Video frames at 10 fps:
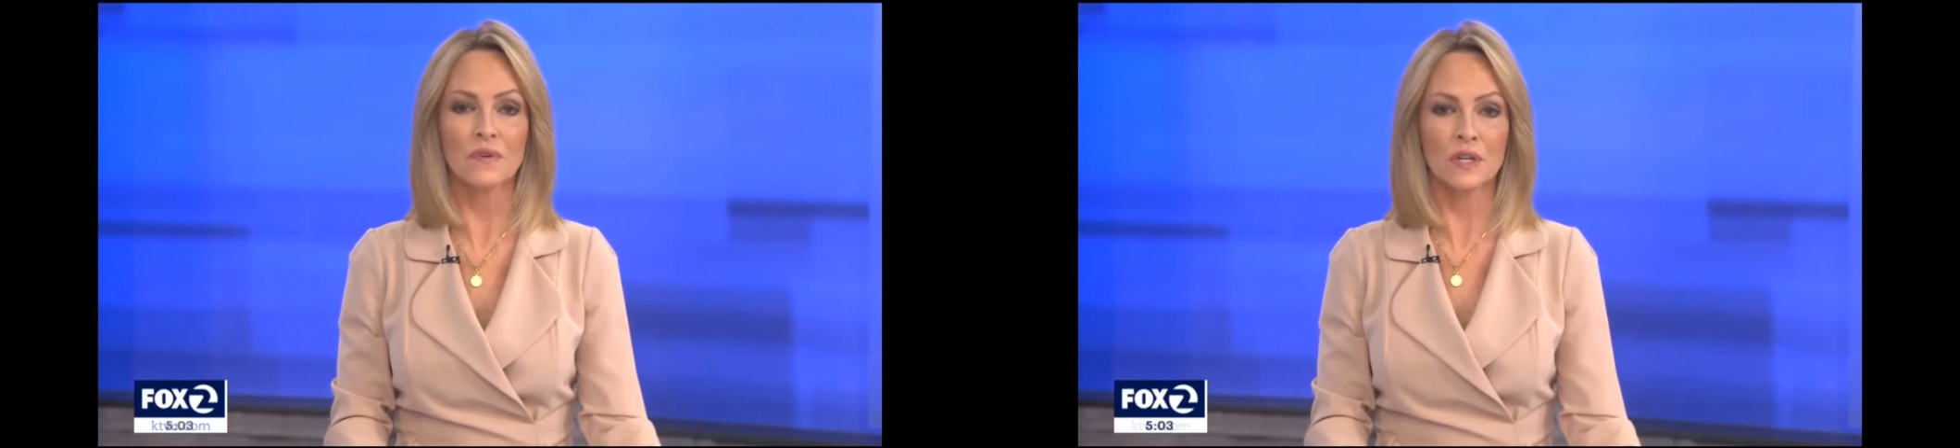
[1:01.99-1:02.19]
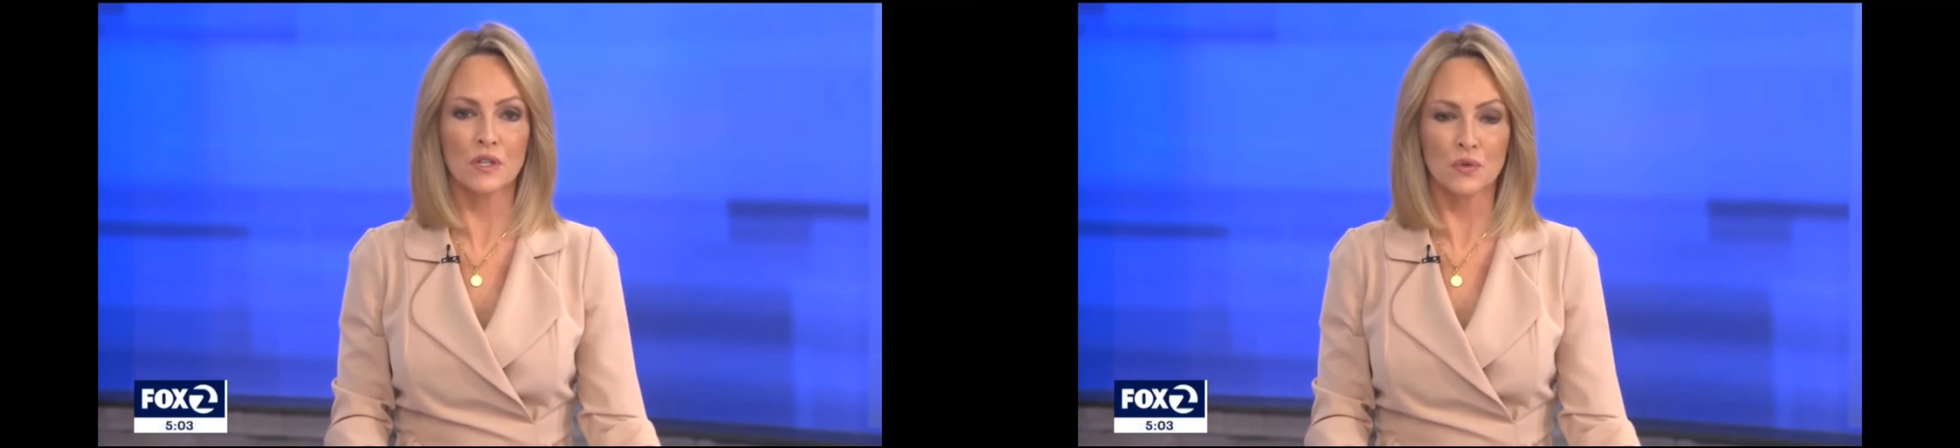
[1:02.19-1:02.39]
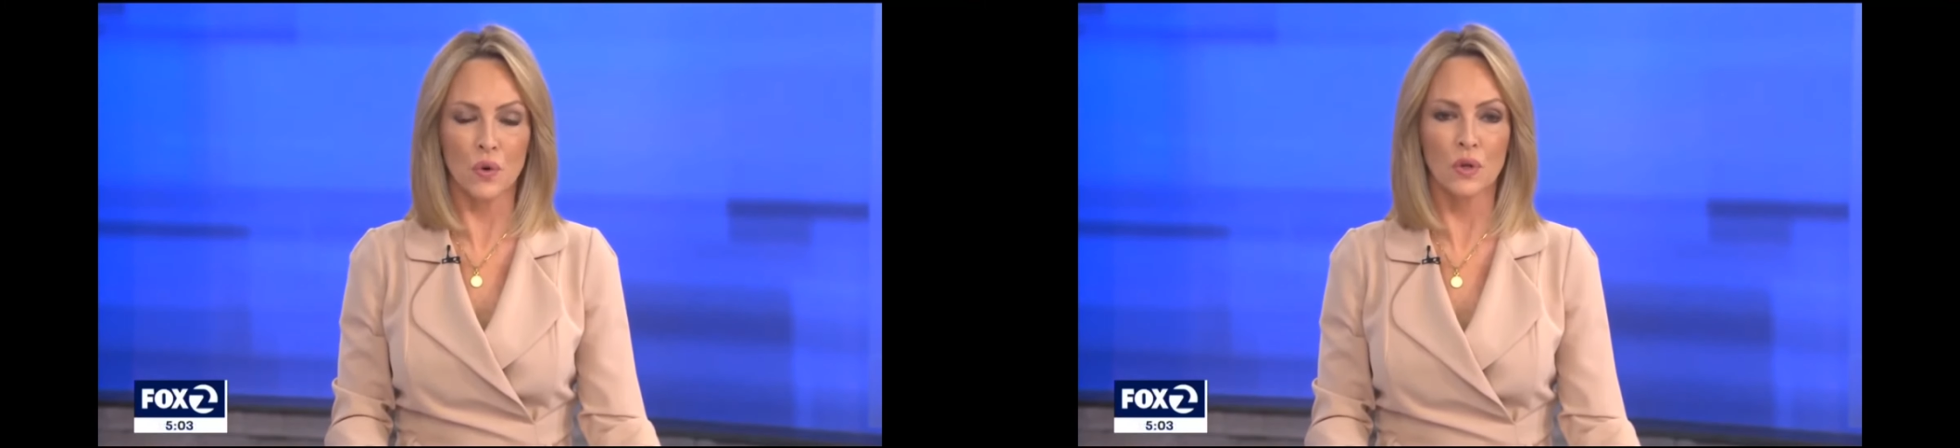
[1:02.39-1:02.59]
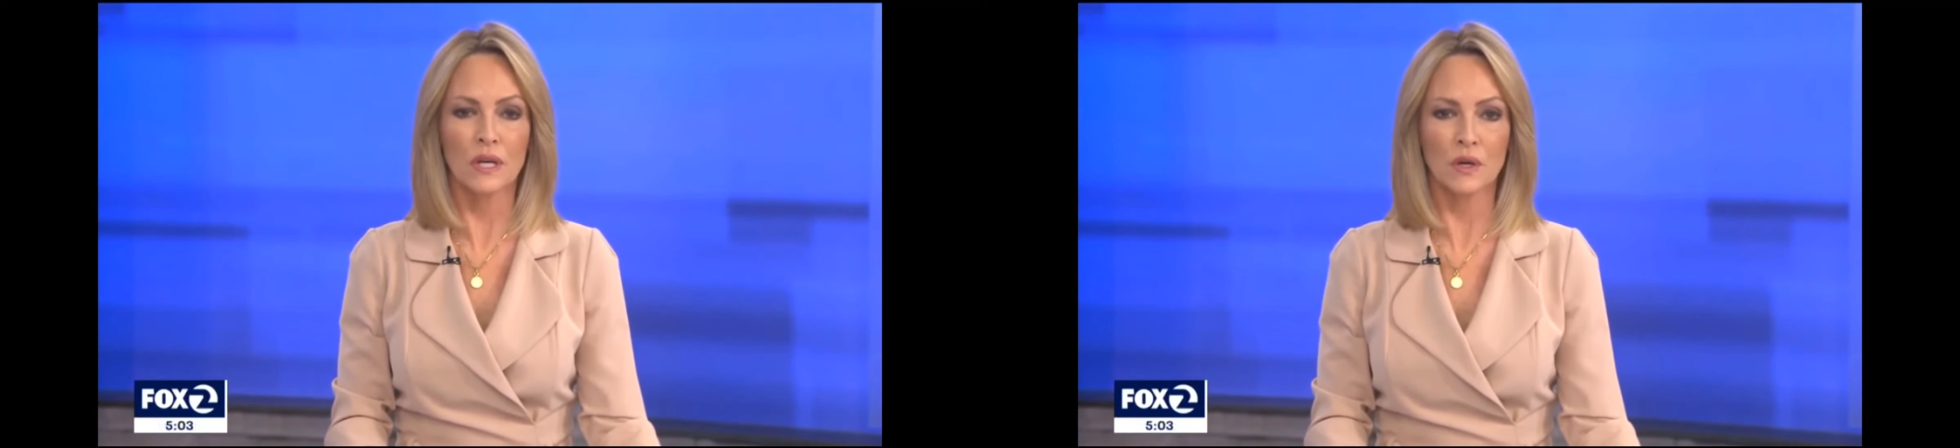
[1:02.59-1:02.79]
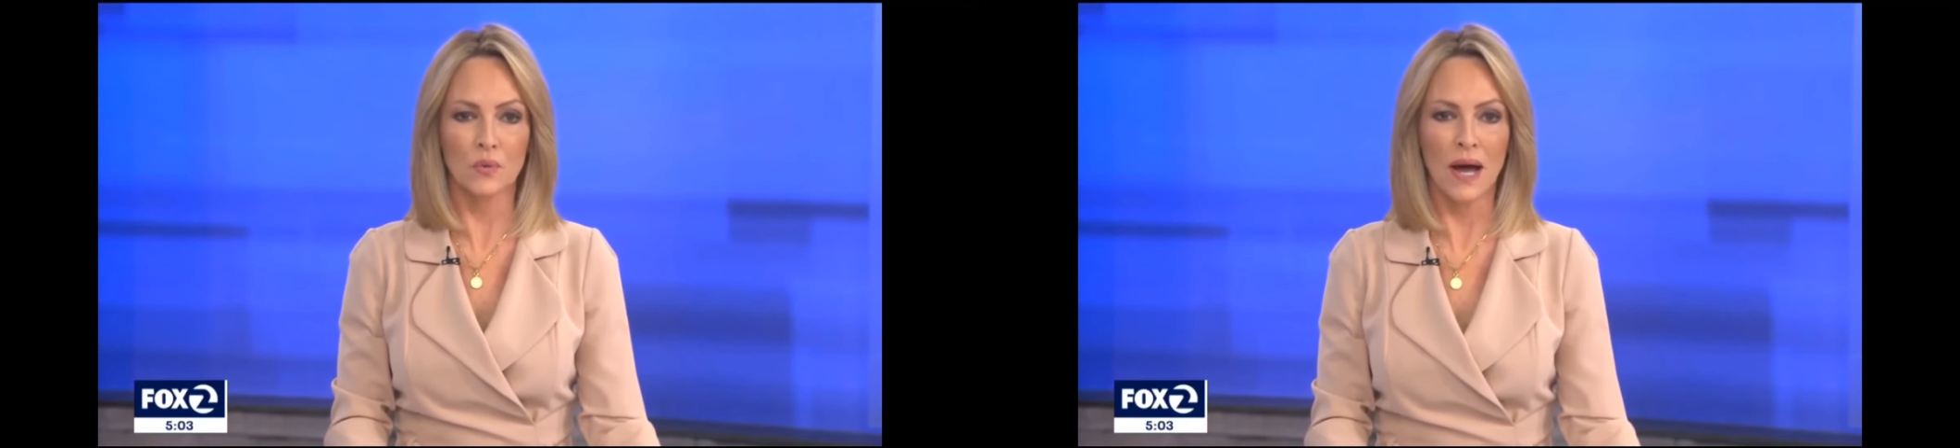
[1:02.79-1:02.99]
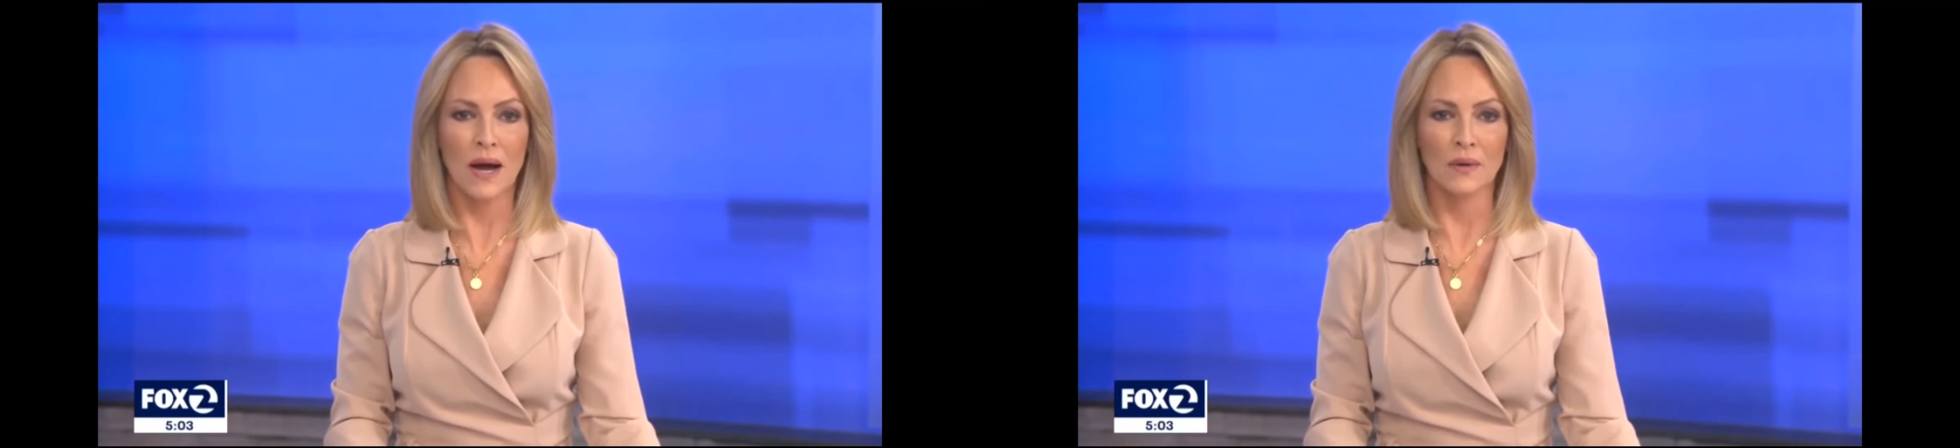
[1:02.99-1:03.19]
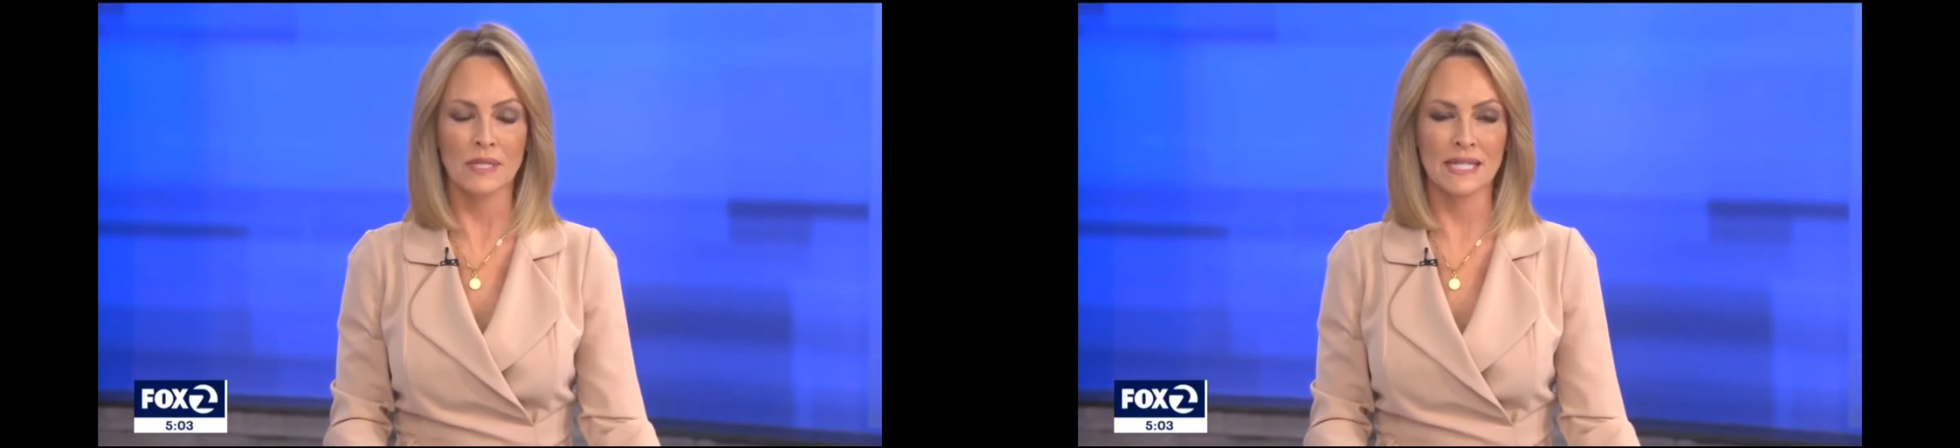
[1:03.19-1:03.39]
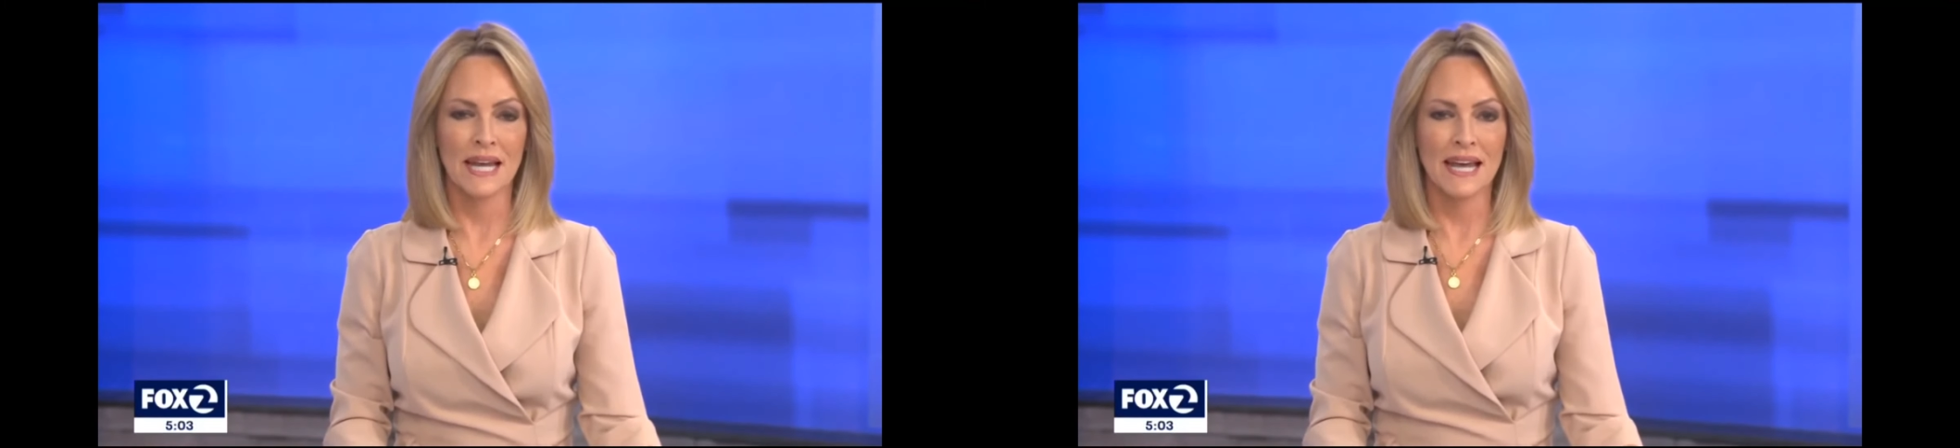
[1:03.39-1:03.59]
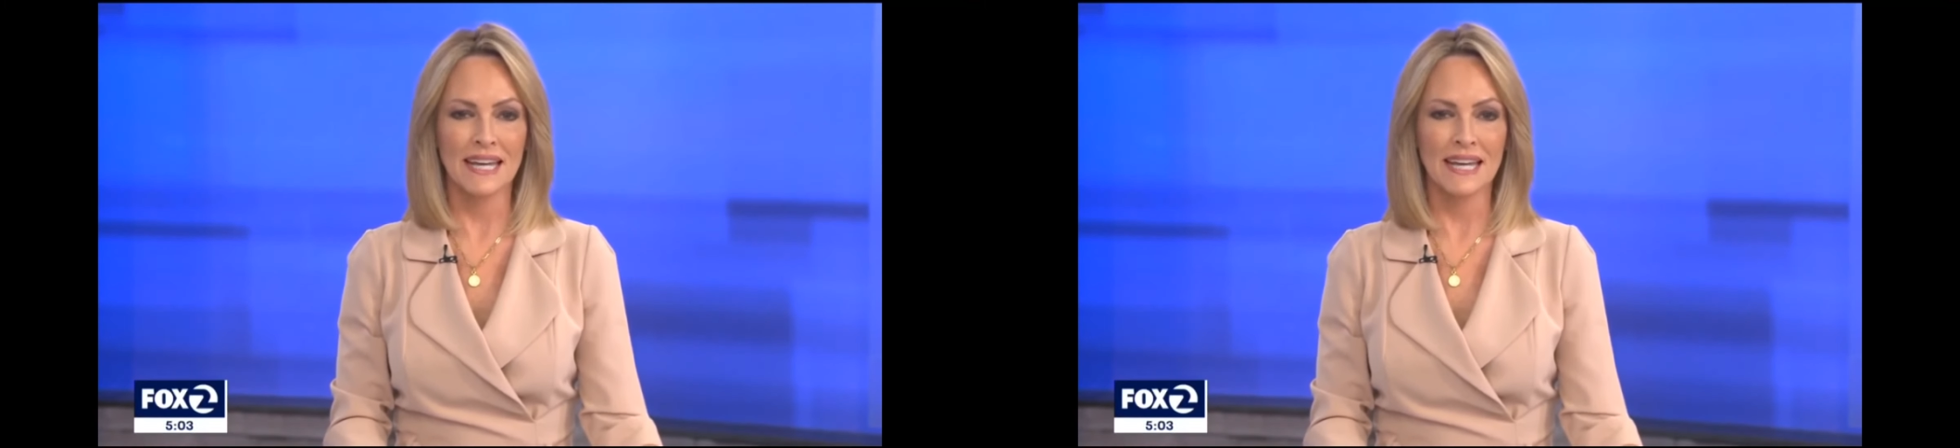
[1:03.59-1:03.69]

and for controlling crowds.